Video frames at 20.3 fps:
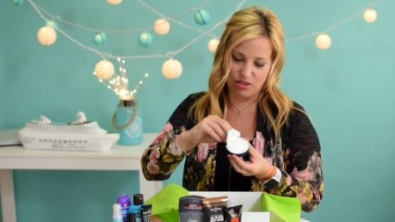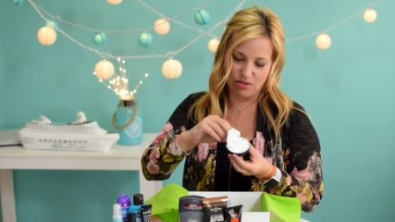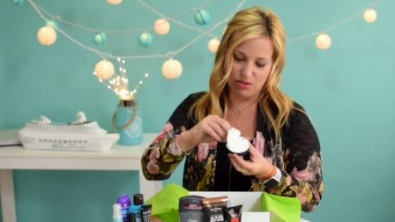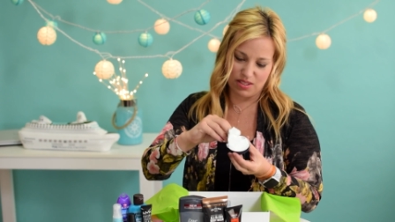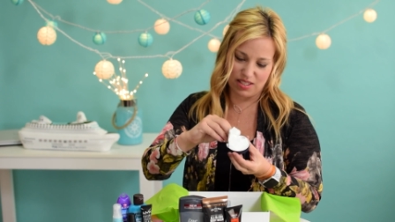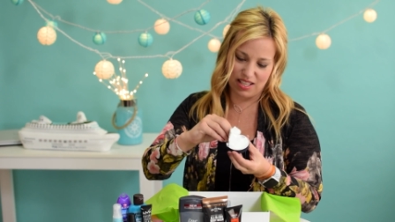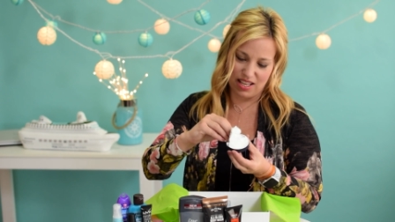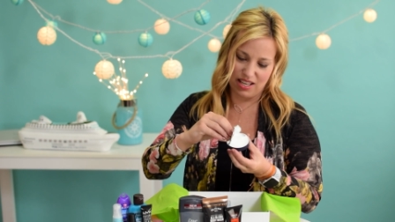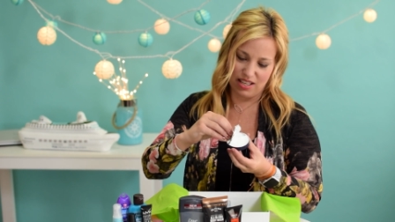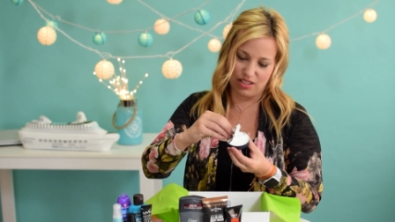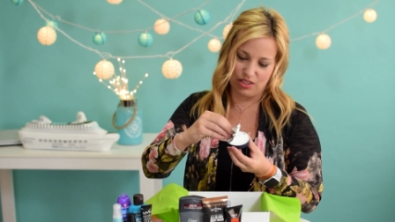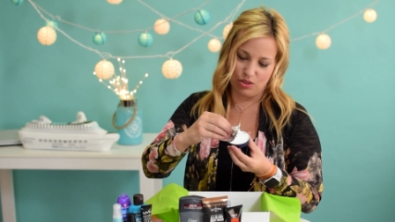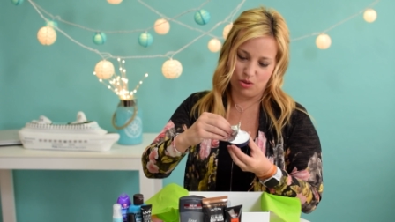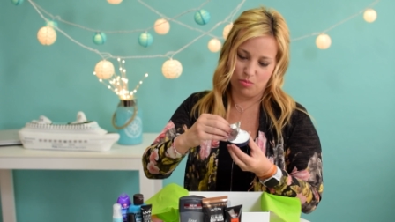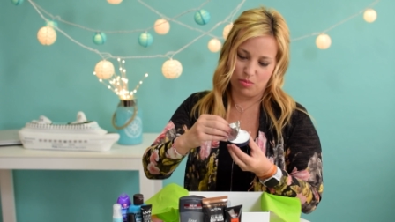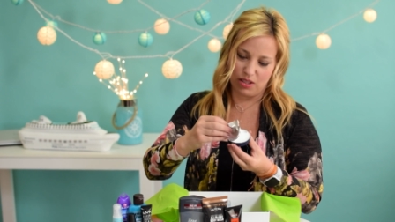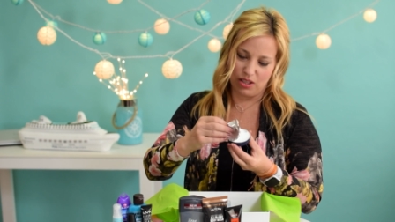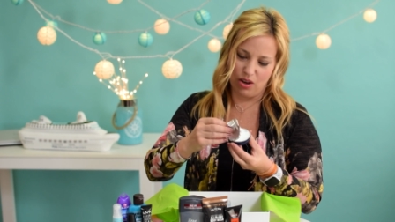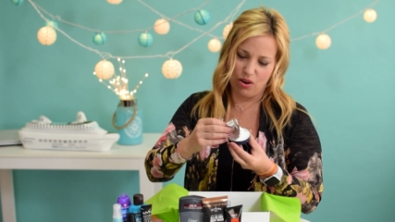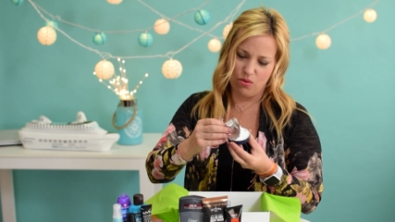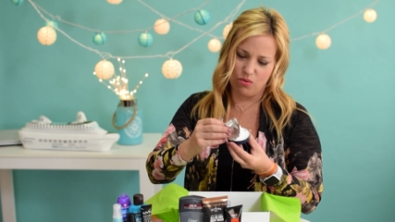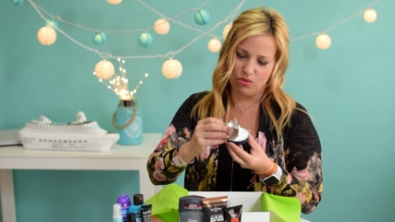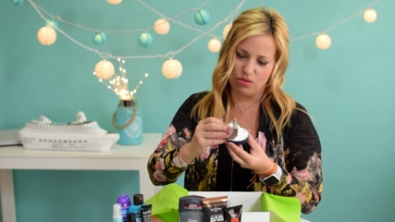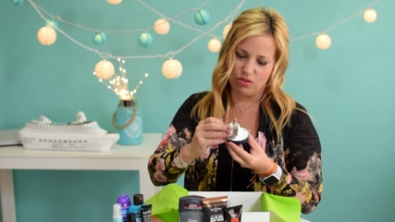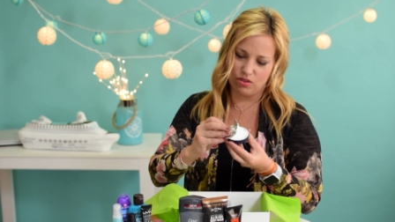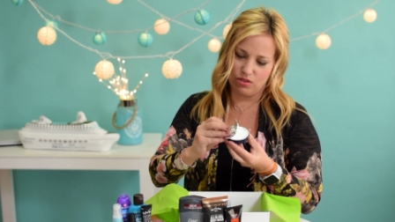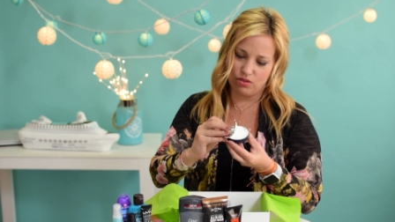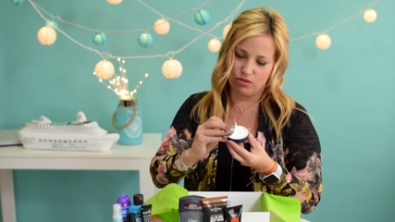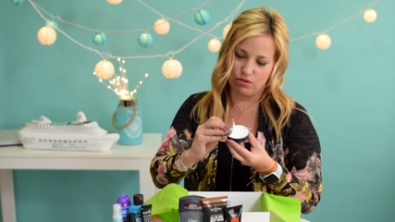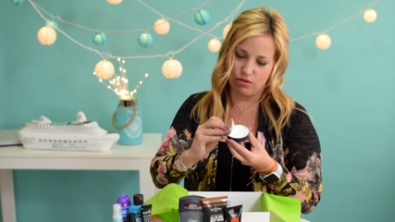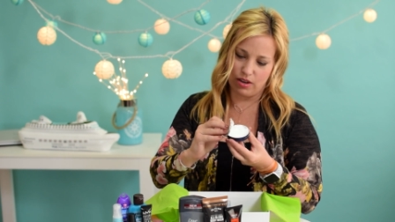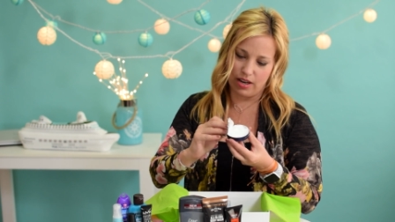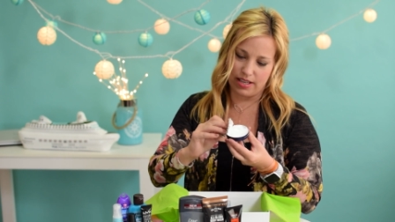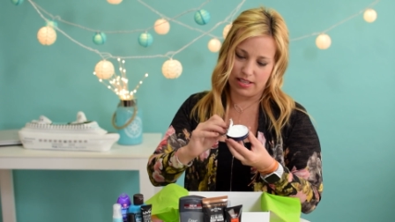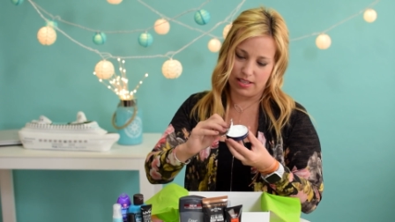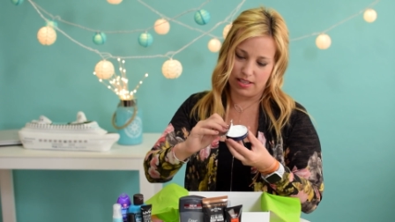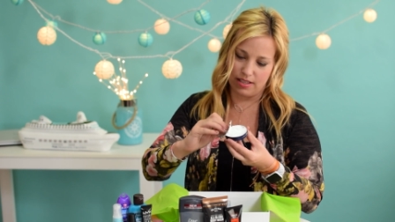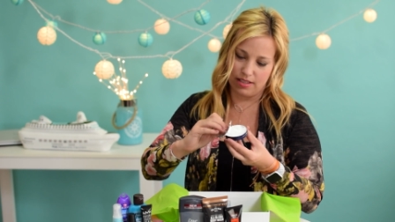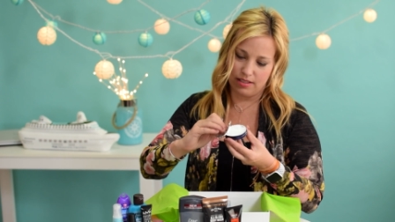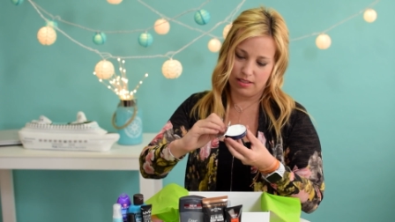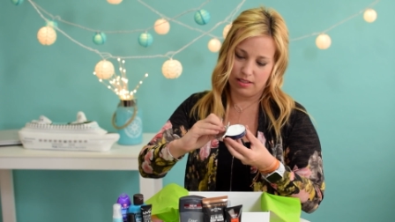Oh, it's kinda goopy. Oh,
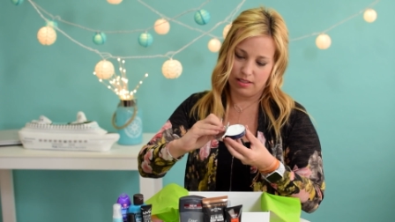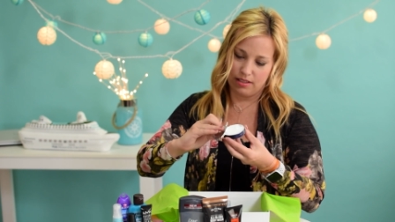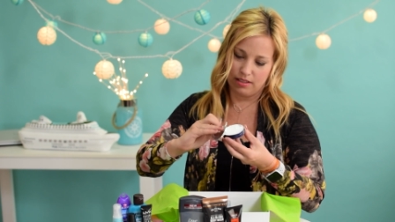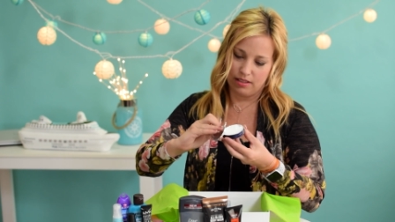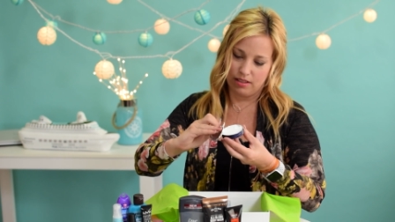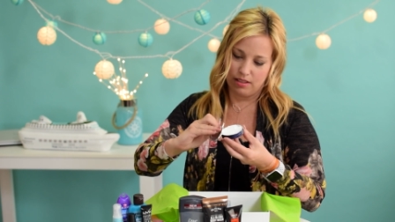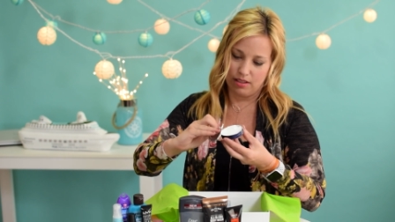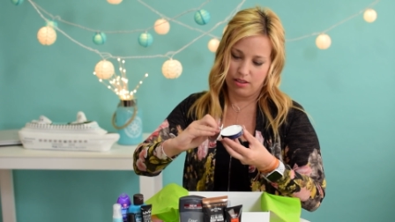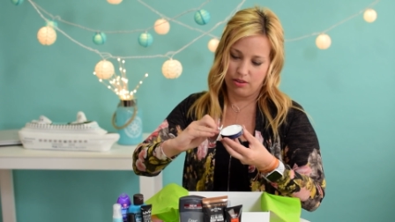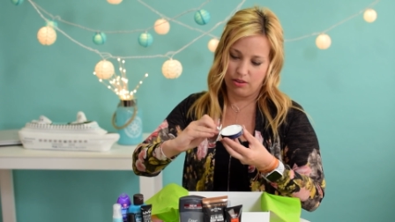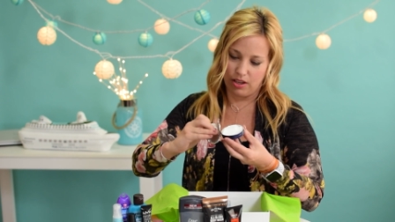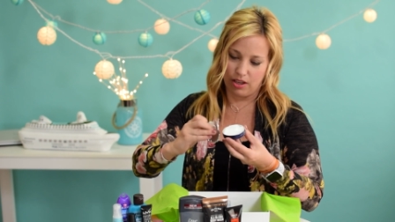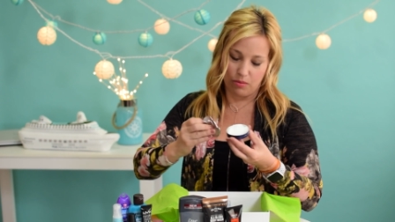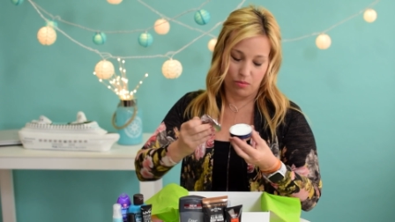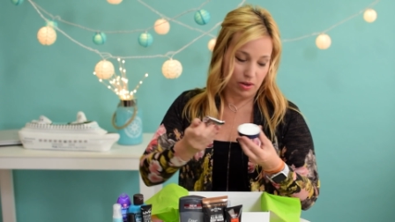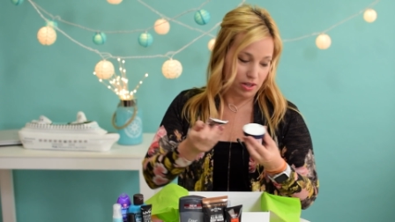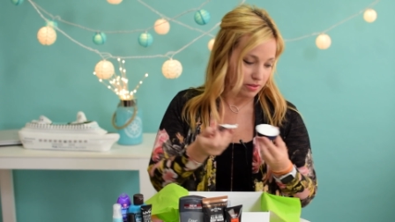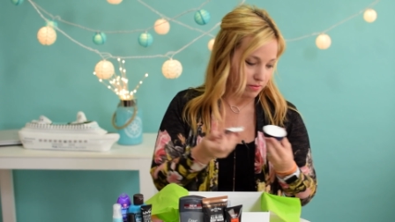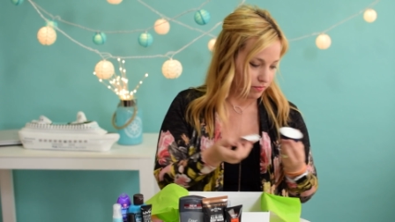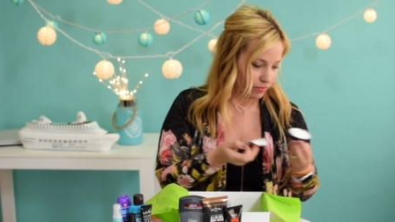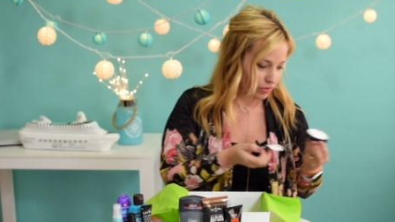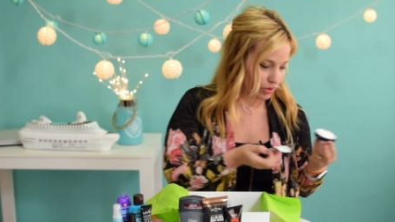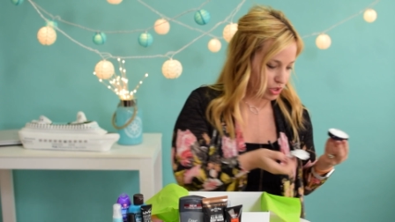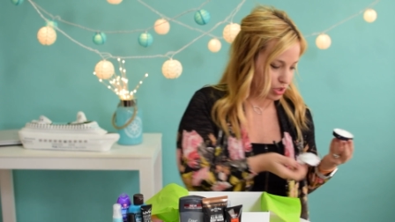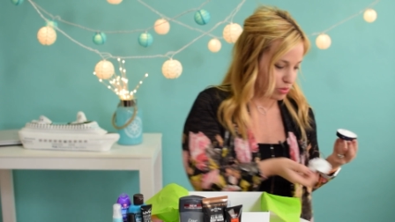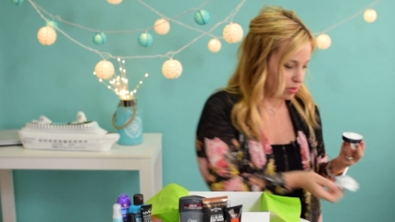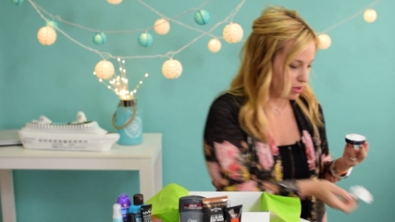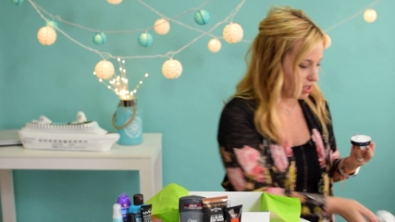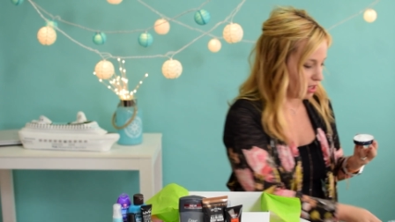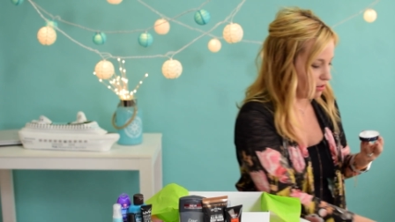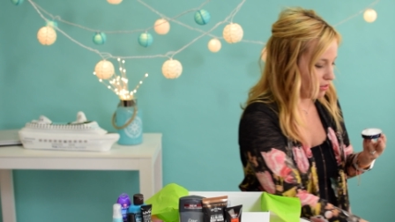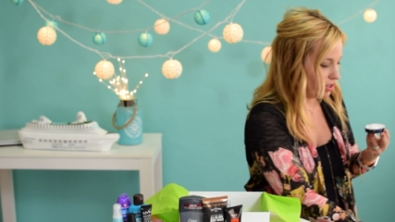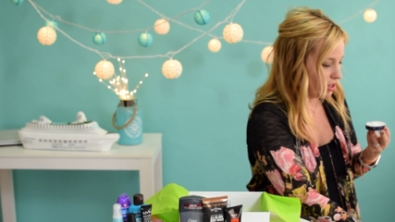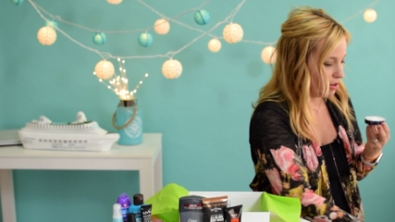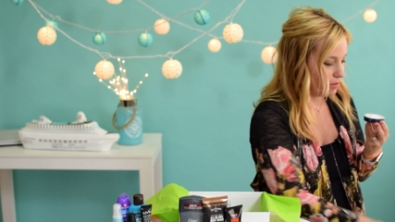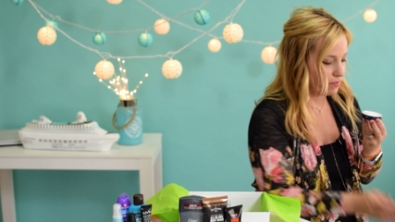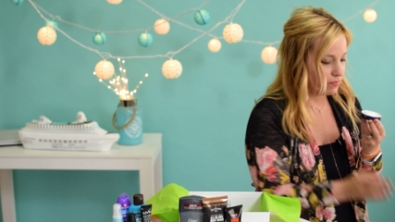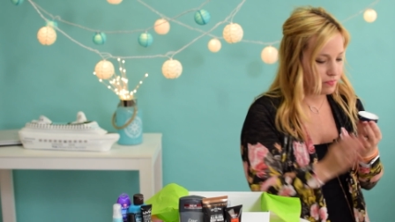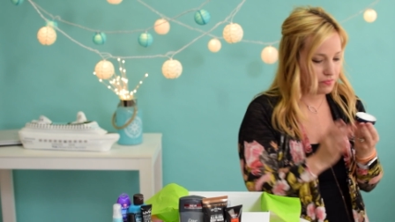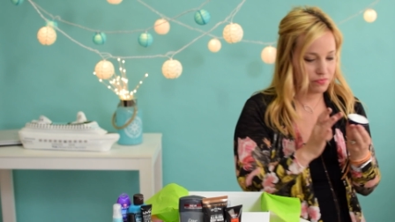crikey. Okay, well, we'll just put that over here.